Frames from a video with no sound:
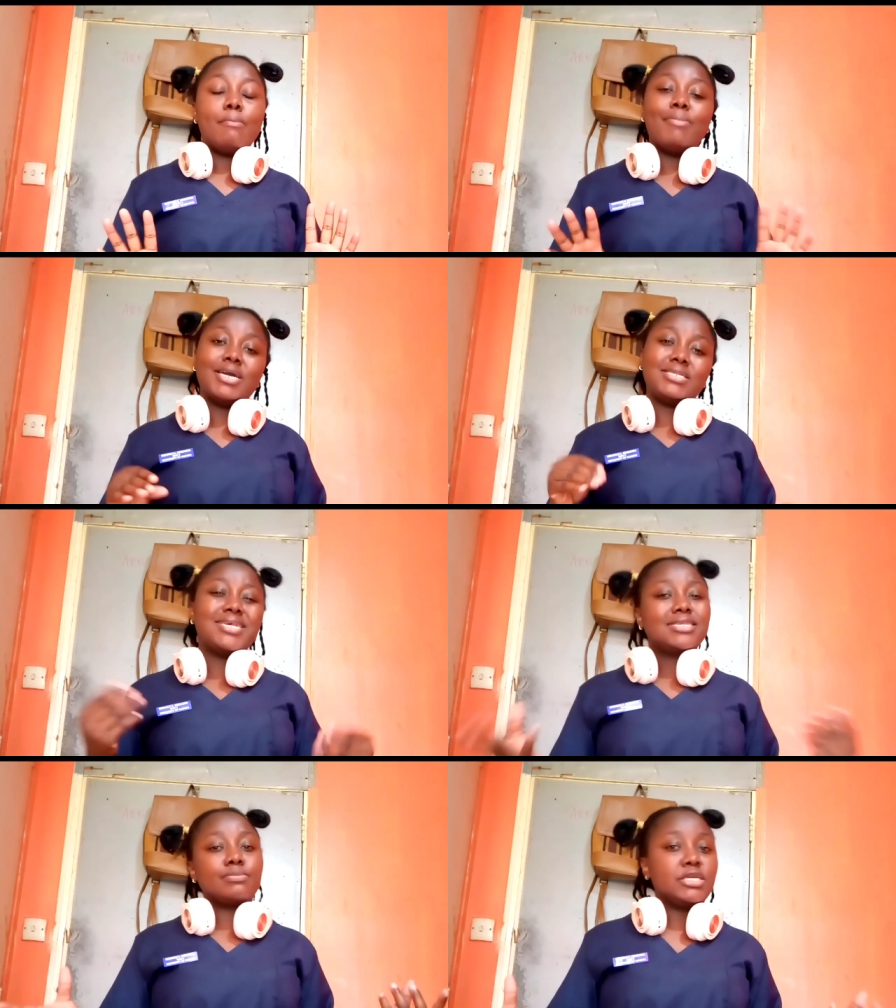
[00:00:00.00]
but
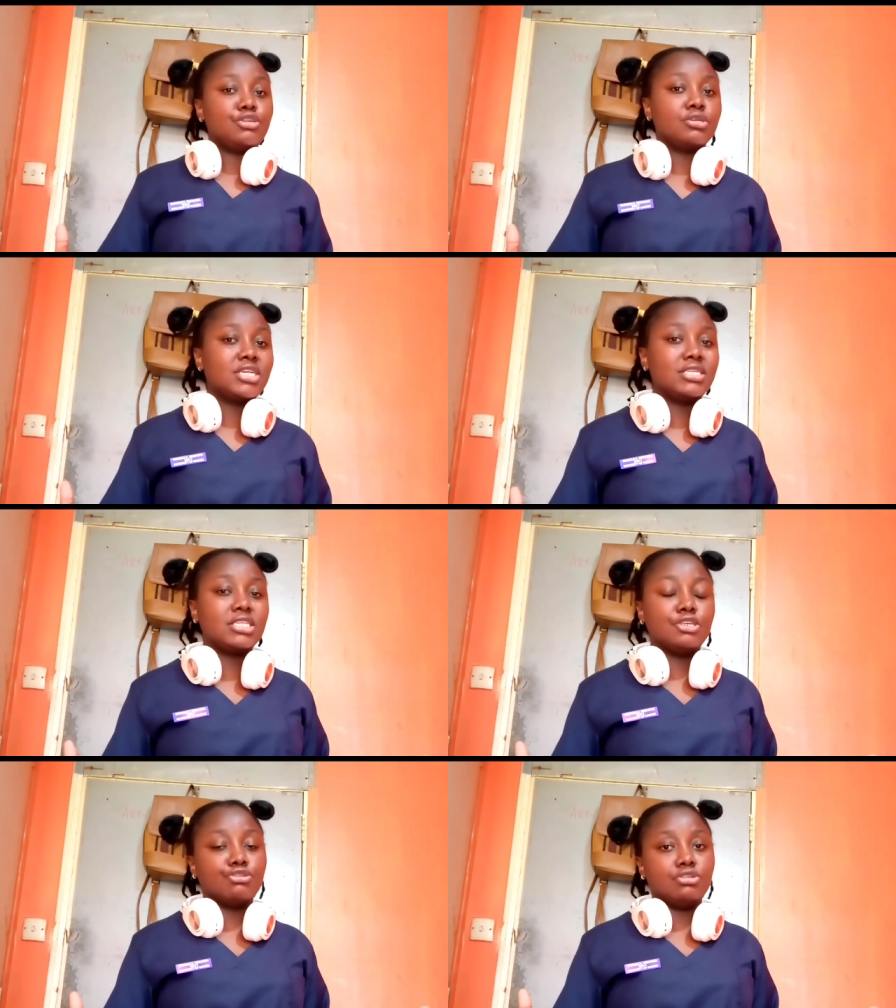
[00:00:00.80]
that's my 2
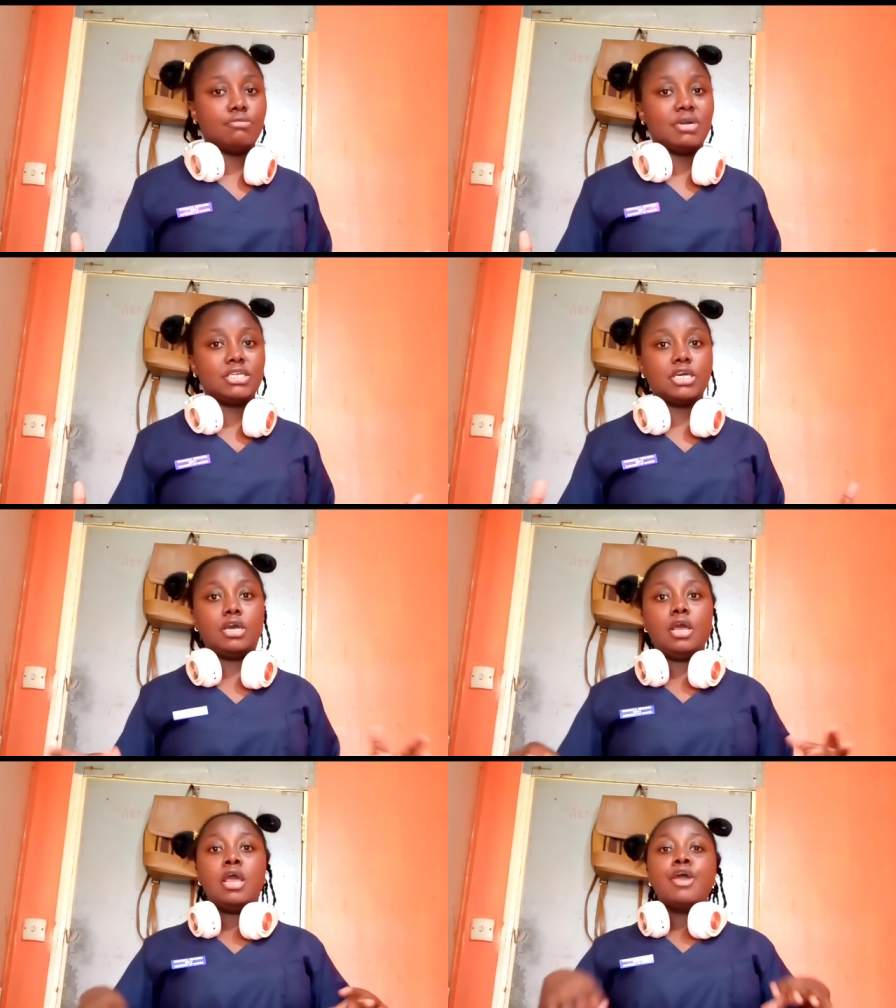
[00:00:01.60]
cents into the
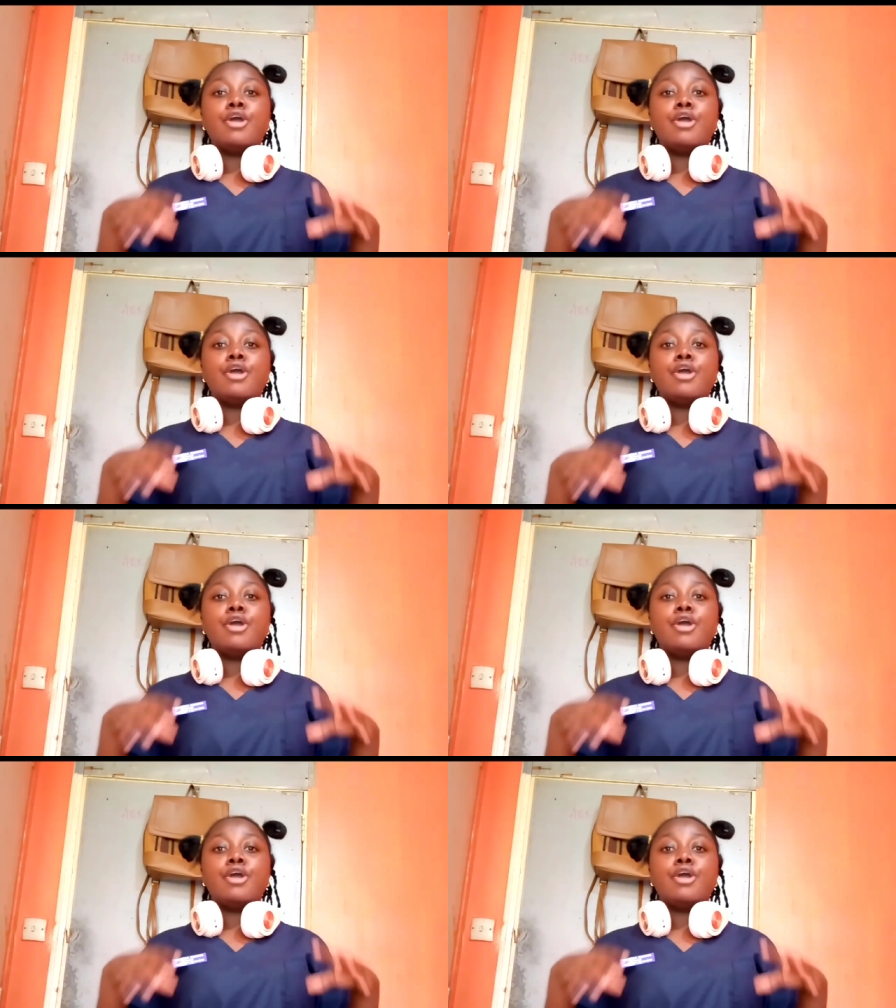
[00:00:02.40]
matter.